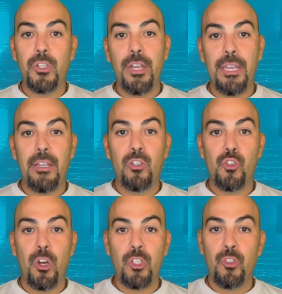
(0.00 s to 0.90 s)
You're going to get
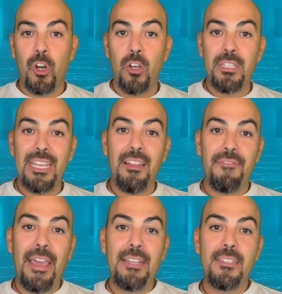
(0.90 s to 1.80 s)
construction draws in the
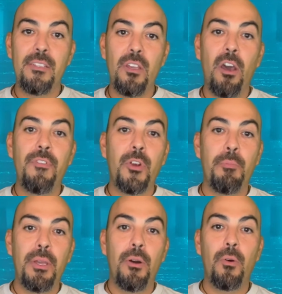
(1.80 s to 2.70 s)
phases of your
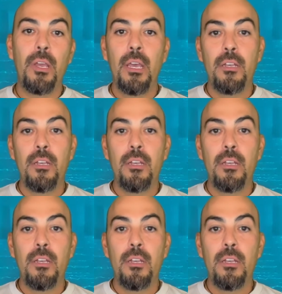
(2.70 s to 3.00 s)
build.